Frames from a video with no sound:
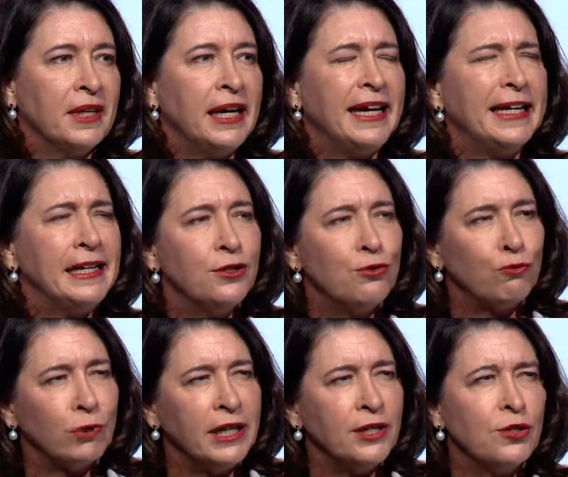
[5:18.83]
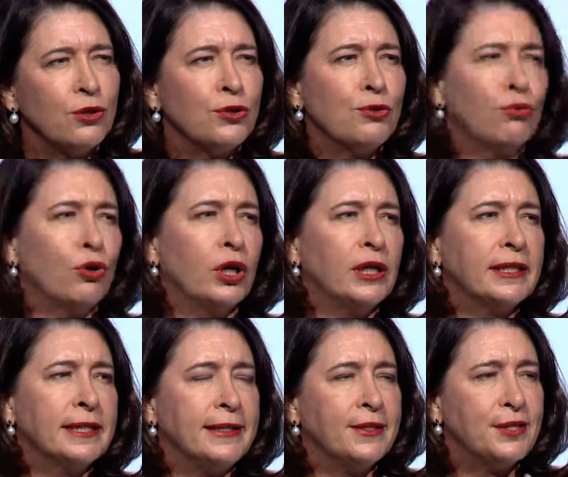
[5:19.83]
It is resource
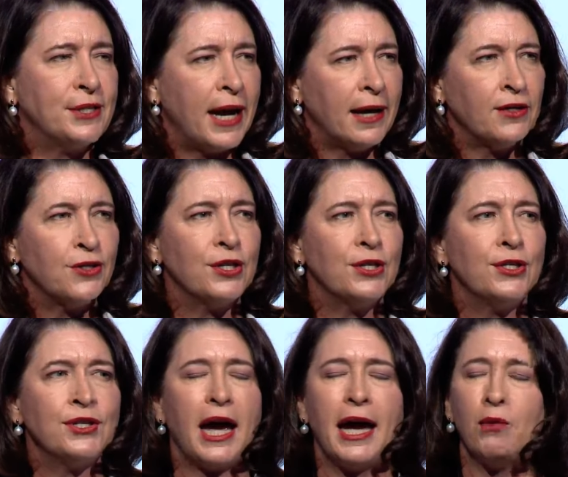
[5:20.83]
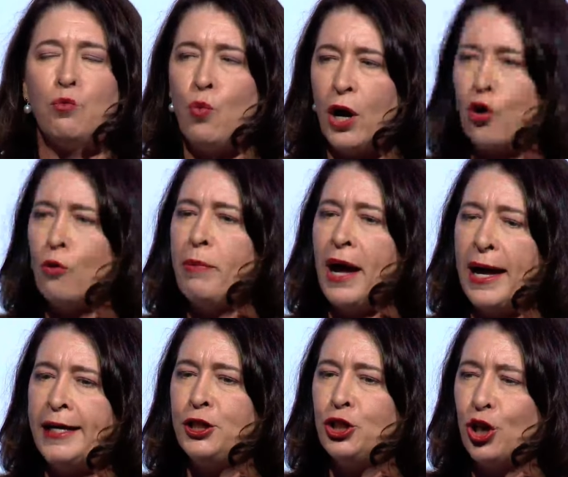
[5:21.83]
royalties, taxes, and well
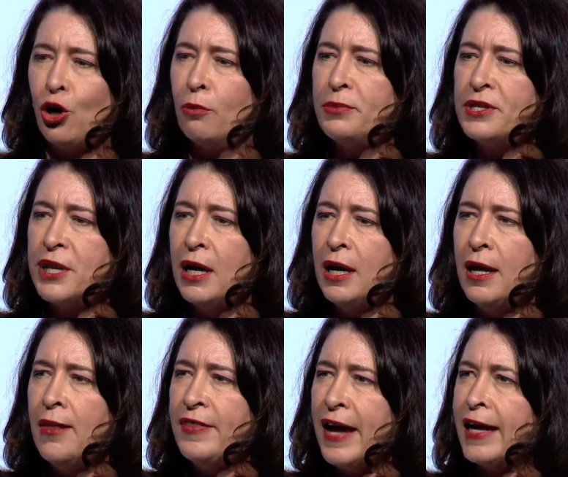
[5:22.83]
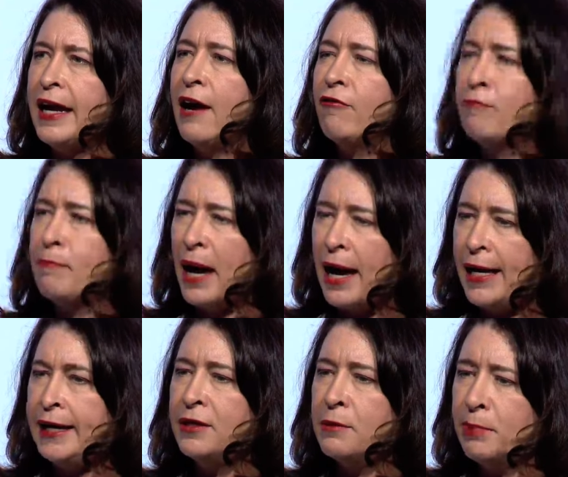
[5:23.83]
paid jobs that have
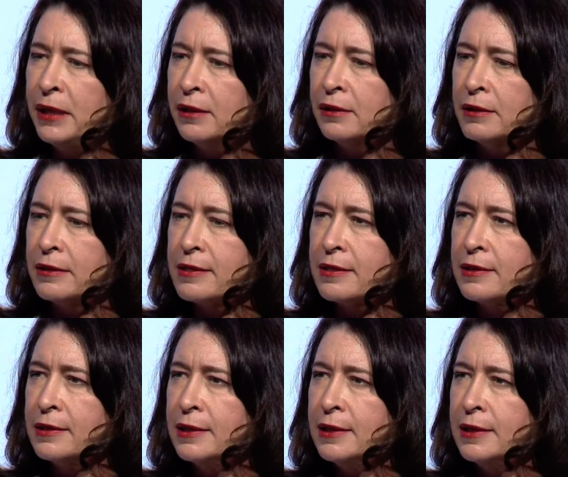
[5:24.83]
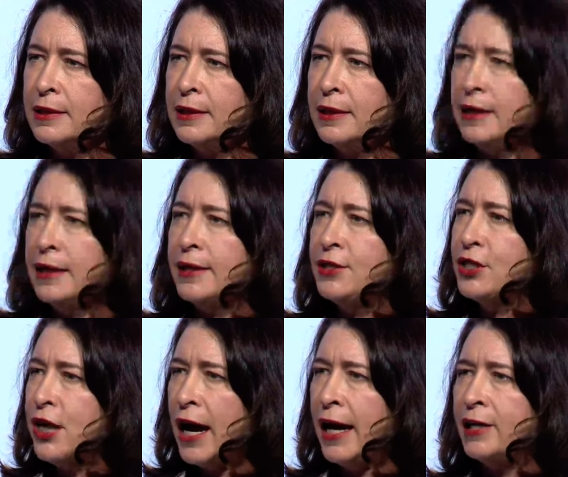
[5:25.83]
paid the bills. And
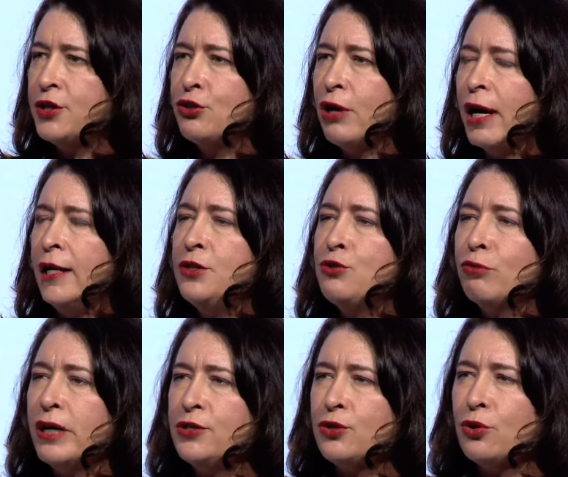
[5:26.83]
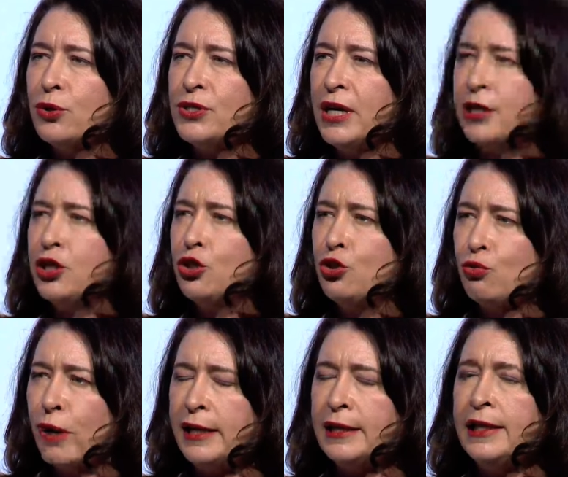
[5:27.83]
today, Australia's resource sector
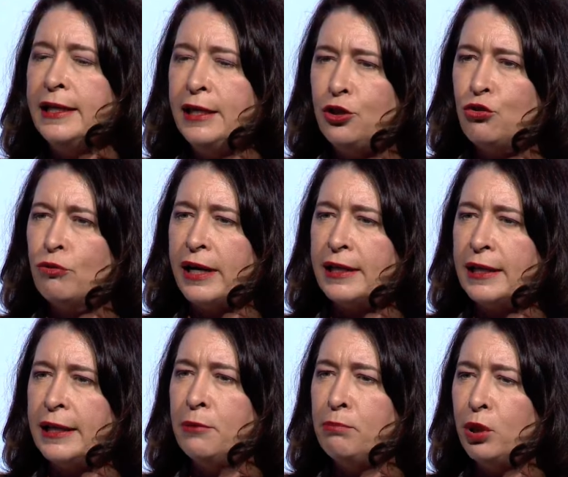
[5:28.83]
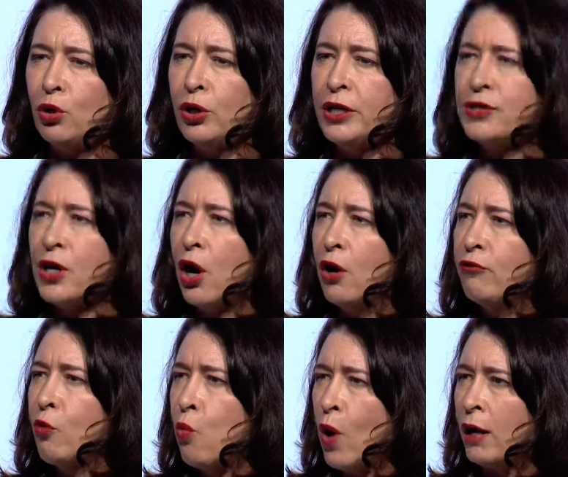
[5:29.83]
directly and indirectly employs over
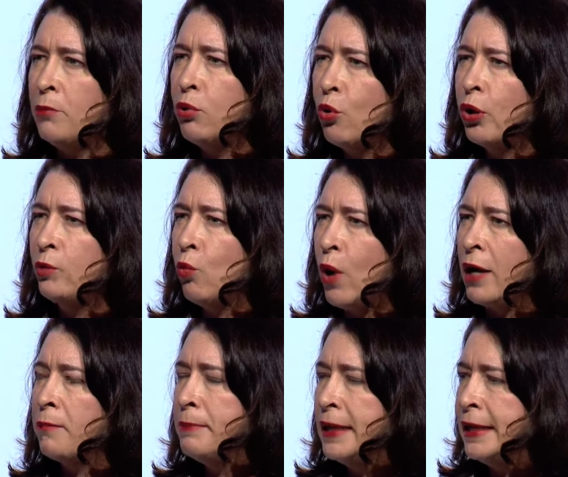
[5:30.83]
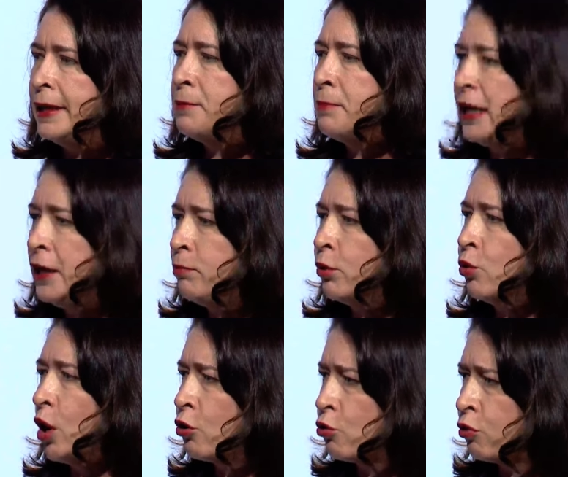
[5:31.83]
1.1 million people
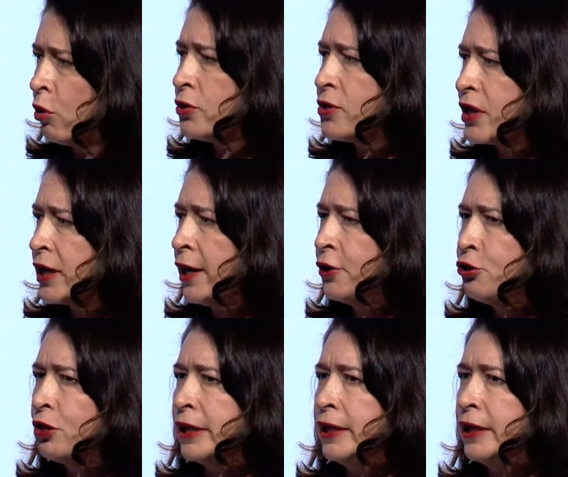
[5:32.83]
across the country